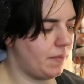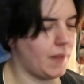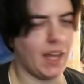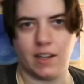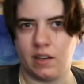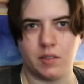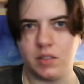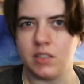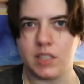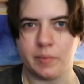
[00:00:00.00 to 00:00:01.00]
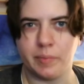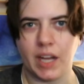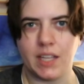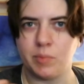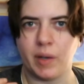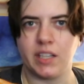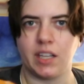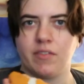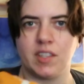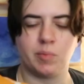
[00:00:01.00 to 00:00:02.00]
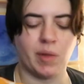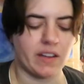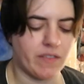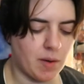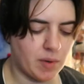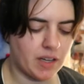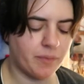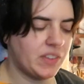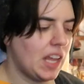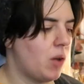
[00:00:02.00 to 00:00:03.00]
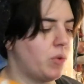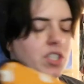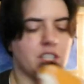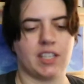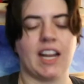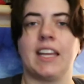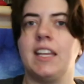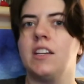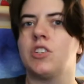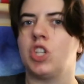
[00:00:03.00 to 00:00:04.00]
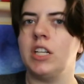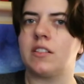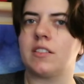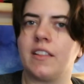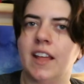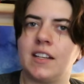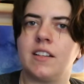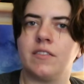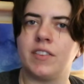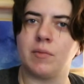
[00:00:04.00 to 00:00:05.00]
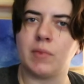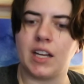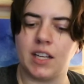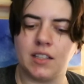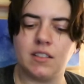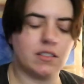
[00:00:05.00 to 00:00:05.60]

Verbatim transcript: and some bias binding of this black fabric, which is an Ikea sheet that didn't fit my